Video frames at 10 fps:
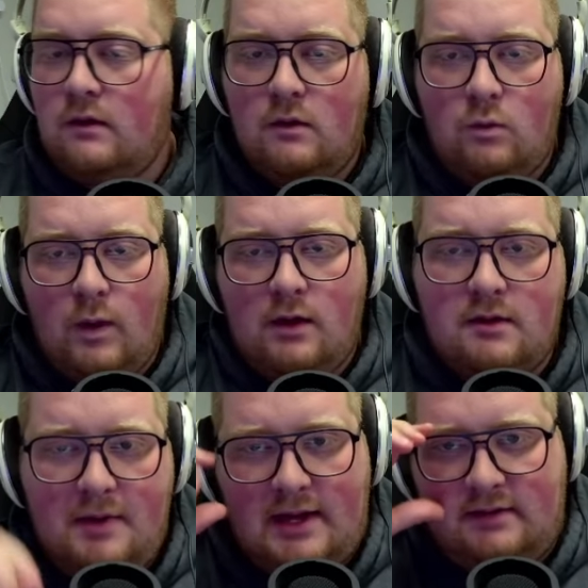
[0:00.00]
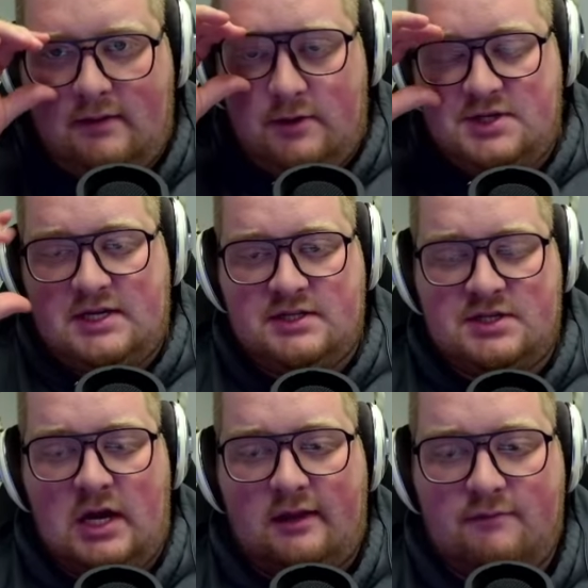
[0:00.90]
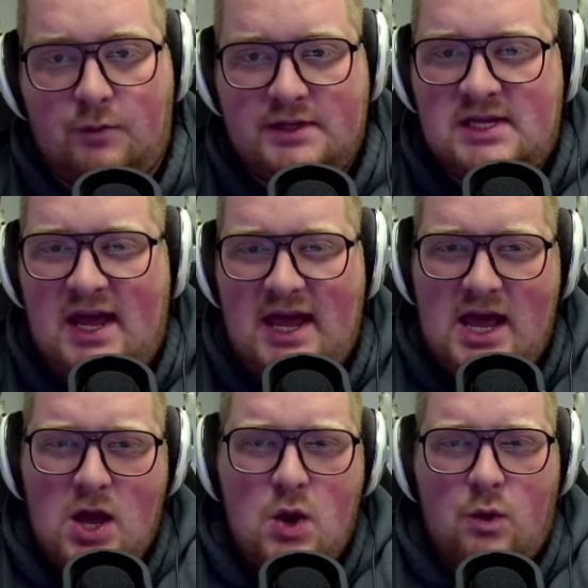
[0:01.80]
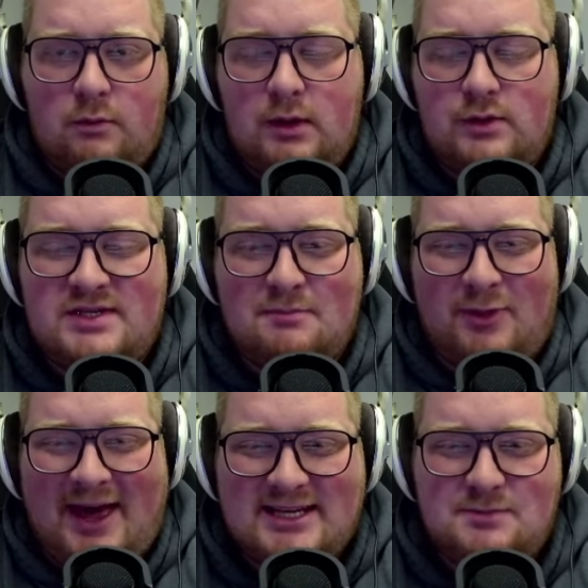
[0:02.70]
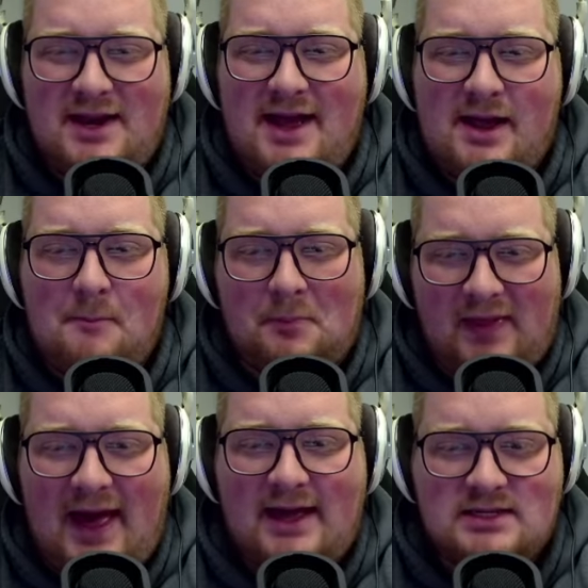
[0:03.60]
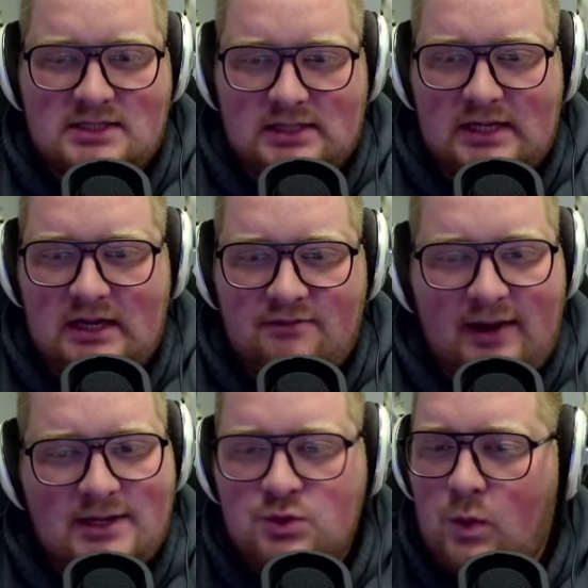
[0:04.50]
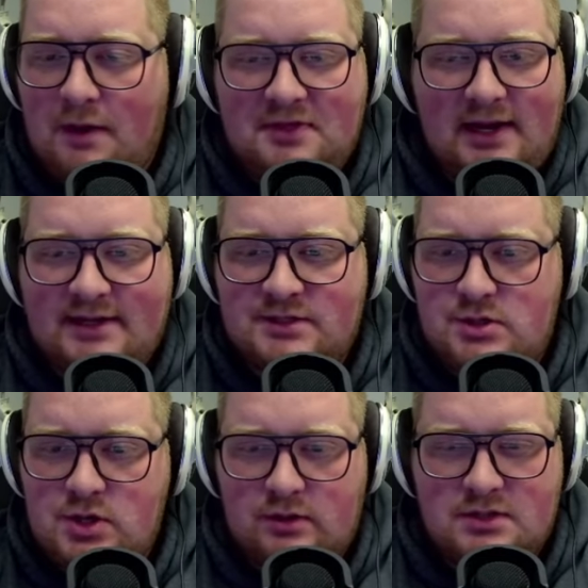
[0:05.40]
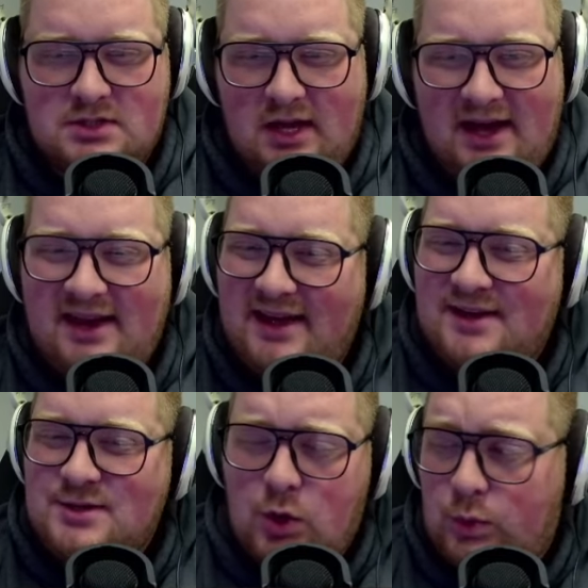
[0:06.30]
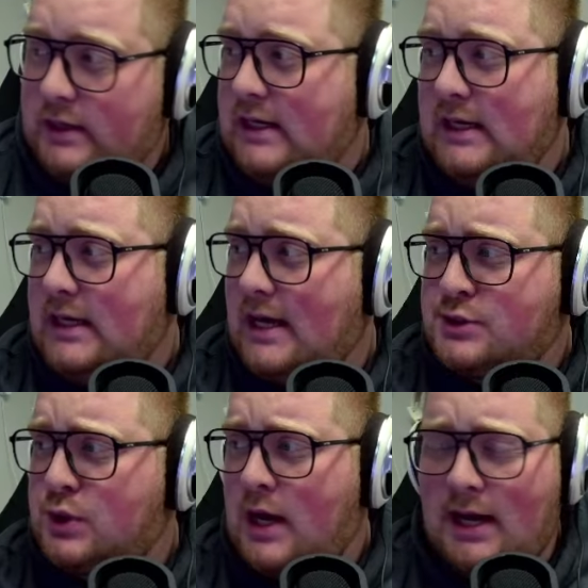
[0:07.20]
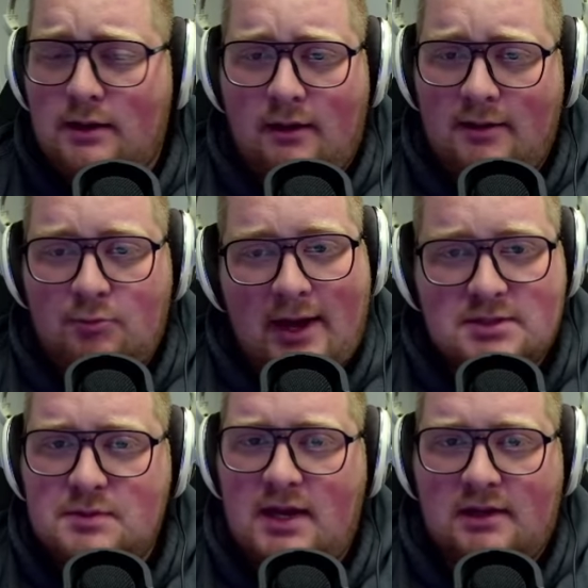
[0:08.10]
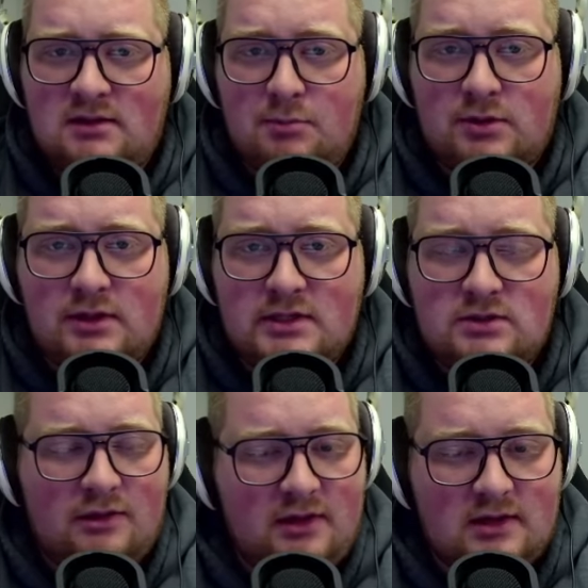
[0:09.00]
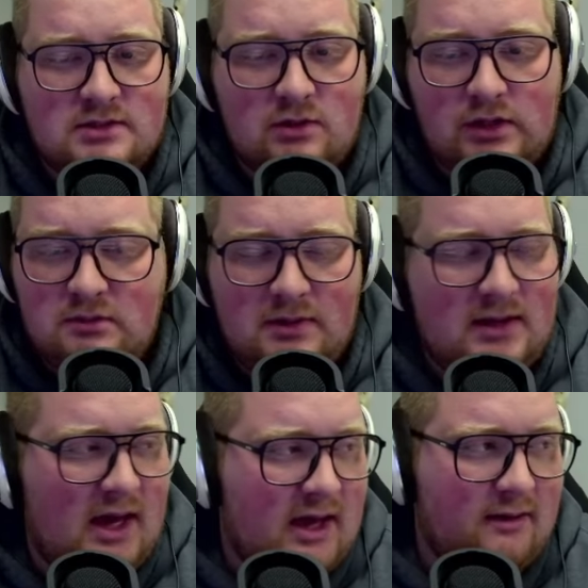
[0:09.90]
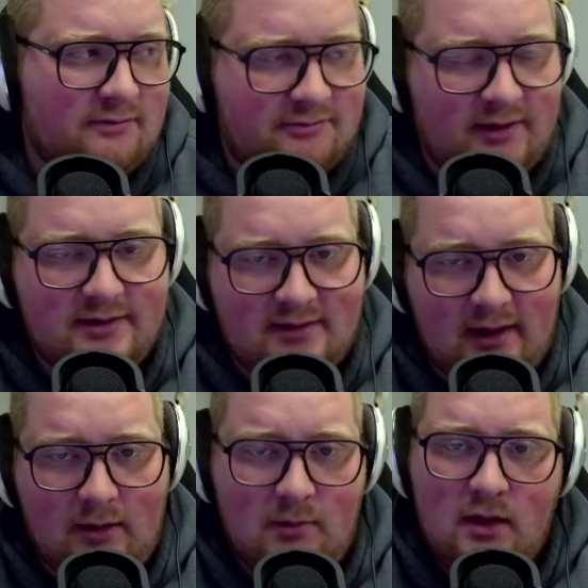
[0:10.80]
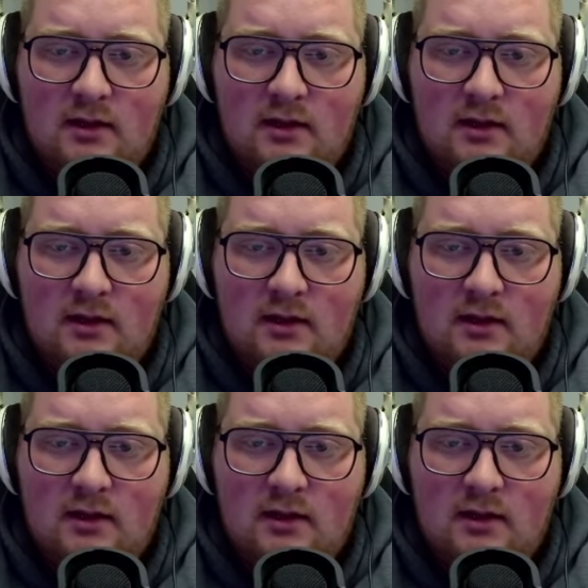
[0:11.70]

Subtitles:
Welcome back to the Orange Aces channel, everyone. Today, we're going to be doing some Plasma Deck Black Sleeve. I do want that extra Joker slot. Don't really need the extra hand on Plasma Deck typically, so I think it's going to be a fun time.